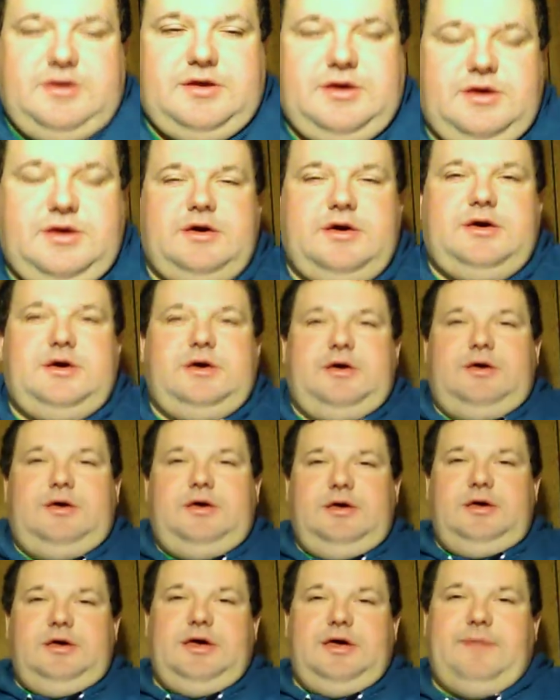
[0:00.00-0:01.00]
Uh,
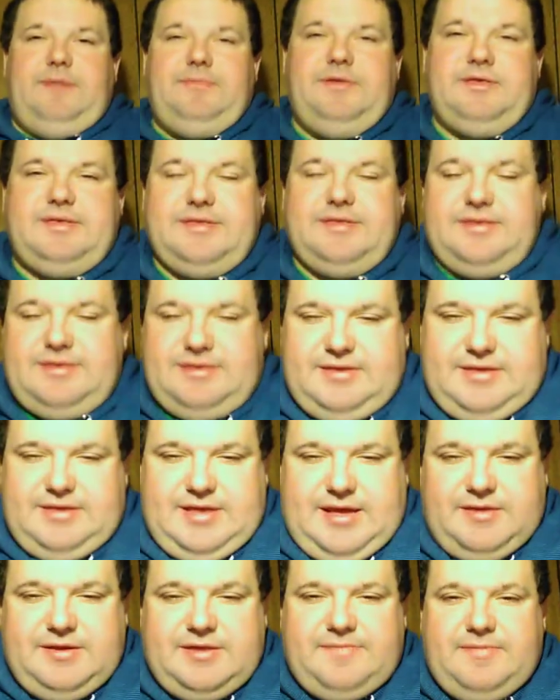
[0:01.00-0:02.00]
I'm just
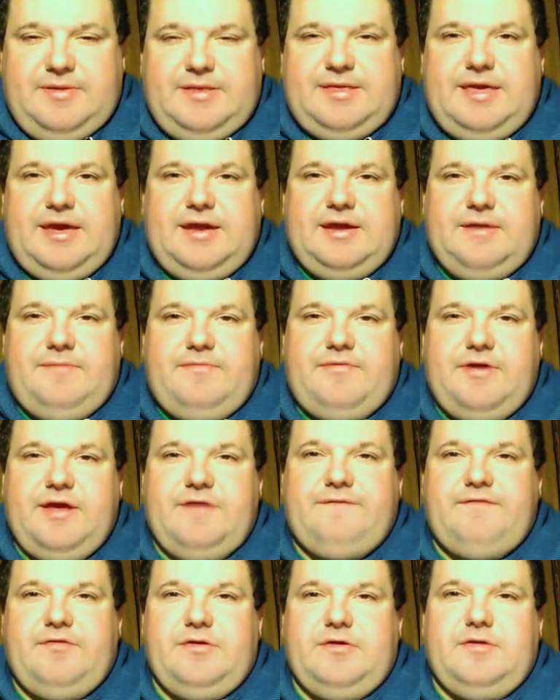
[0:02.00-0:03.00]
I've just been taking a
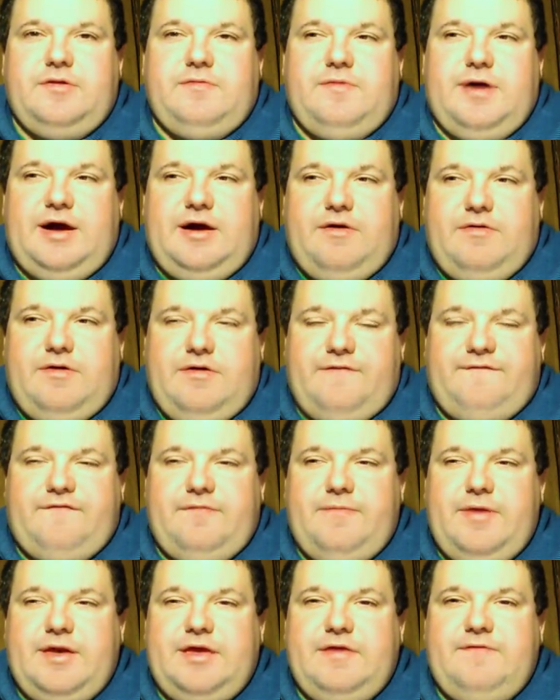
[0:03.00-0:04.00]
break for a little while uh,
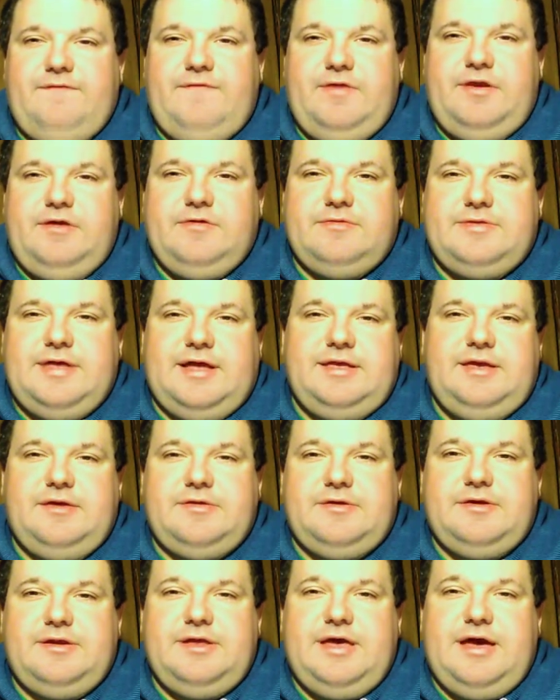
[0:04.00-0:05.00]
from making videos. Not
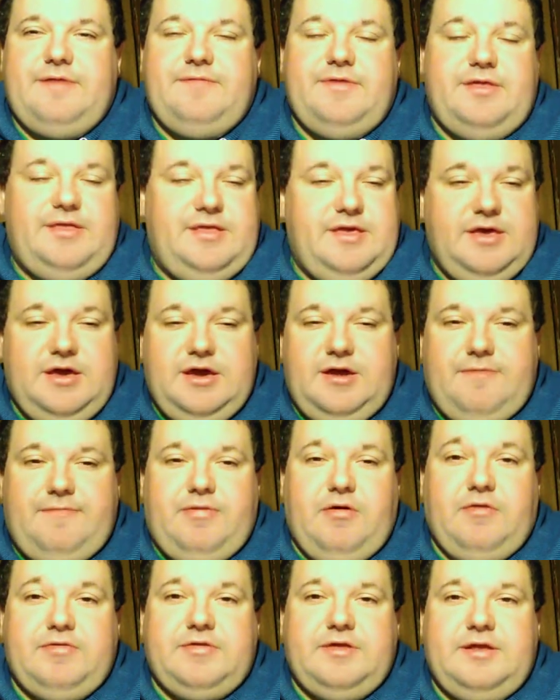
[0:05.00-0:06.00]
yesterday. I've been
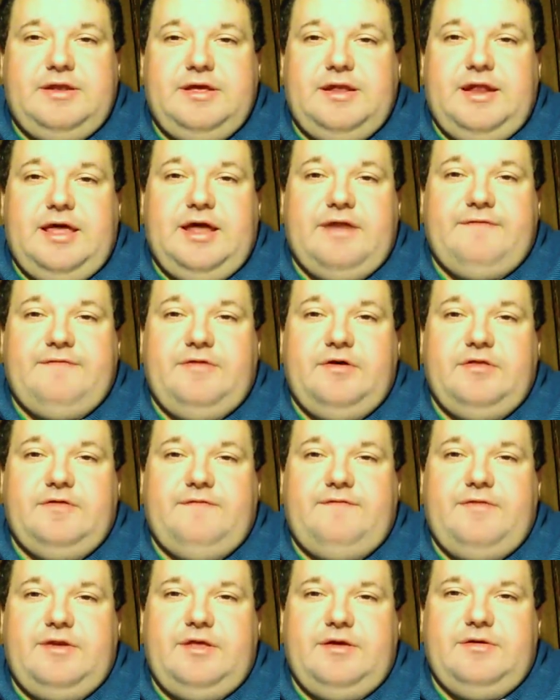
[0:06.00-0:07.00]
posting a lot of other
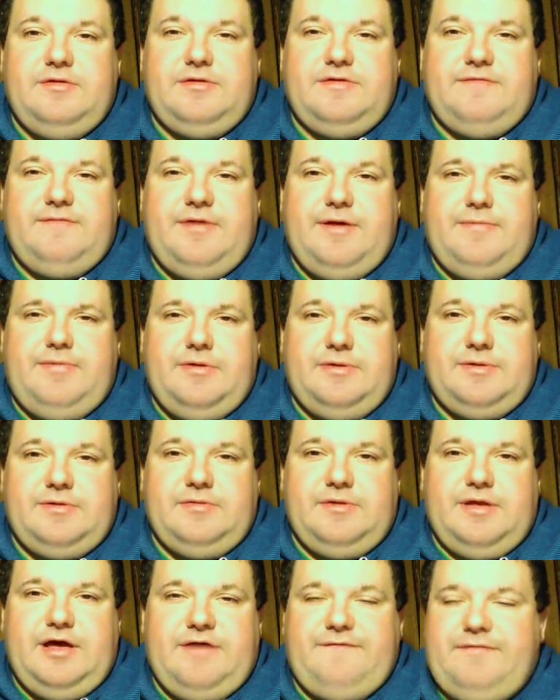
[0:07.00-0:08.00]
videos of my
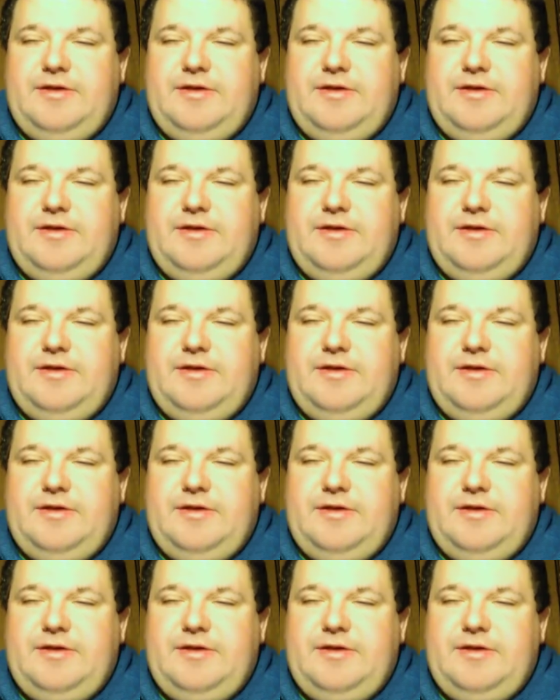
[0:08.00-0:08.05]
personal life.